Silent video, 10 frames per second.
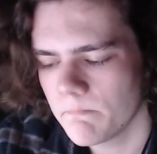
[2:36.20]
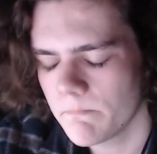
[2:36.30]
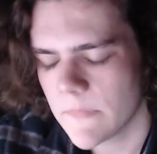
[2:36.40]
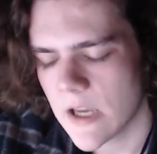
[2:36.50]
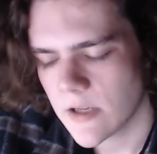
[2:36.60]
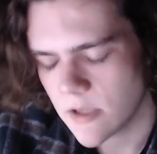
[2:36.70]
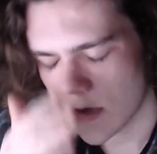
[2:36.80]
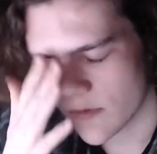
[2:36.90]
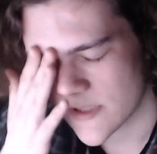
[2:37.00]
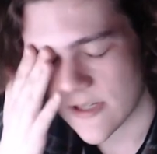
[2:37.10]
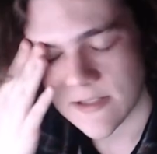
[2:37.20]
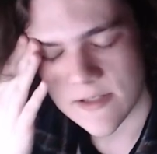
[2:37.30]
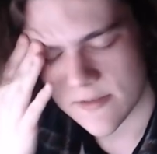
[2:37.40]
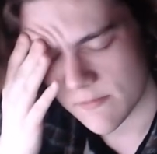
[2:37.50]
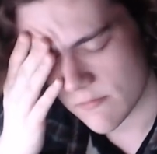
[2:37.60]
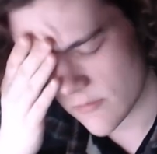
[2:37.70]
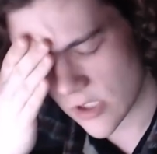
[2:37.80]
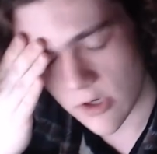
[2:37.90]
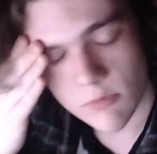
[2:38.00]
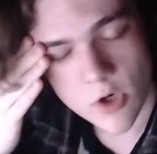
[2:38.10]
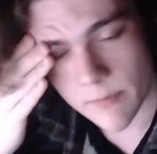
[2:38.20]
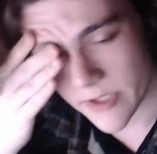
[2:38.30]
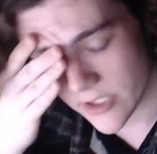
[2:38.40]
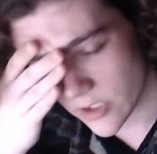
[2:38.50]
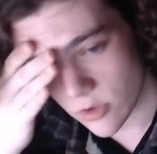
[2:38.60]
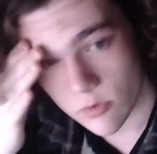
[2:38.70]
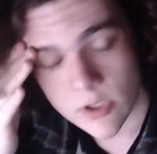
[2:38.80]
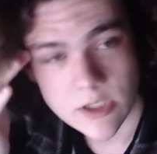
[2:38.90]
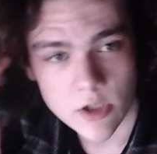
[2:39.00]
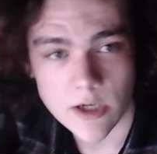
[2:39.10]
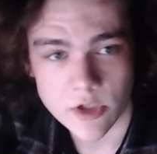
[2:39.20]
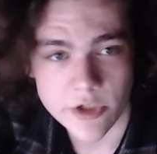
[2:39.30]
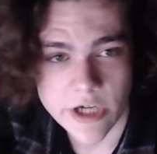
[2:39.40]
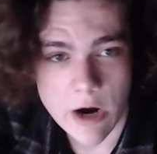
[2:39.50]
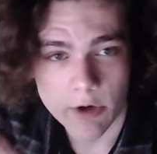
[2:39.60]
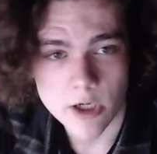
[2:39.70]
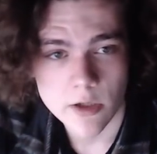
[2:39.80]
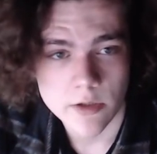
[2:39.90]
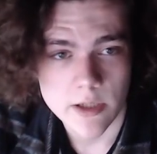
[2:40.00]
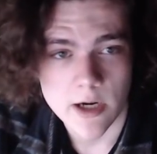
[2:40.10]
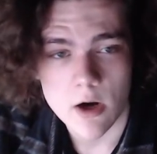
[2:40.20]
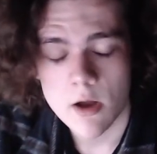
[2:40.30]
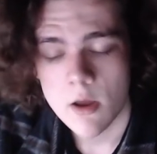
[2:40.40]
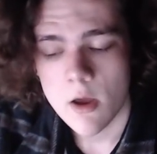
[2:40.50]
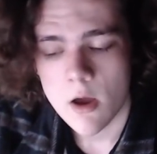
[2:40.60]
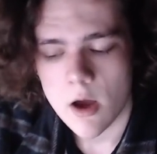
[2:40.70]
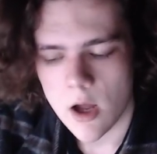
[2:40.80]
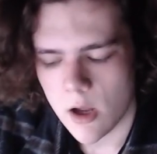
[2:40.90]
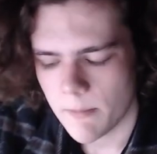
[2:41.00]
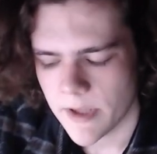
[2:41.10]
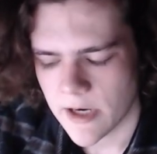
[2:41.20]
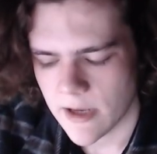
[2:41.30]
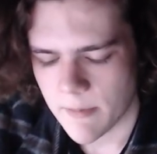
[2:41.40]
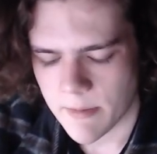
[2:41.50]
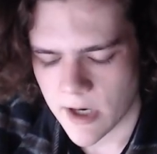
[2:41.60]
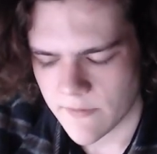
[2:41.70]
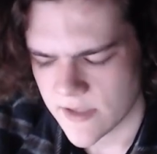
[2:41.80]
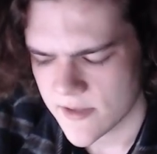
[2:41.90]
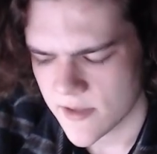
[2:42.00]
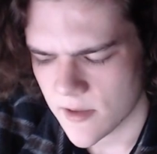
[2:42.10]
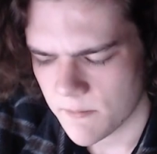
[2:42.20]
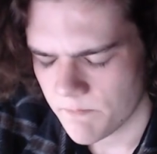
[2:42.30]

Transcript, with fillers: yeah, and you know, it was nice because you know I woke up at like noon. I took I took a shower, you know, um, then I ate my breakfast, and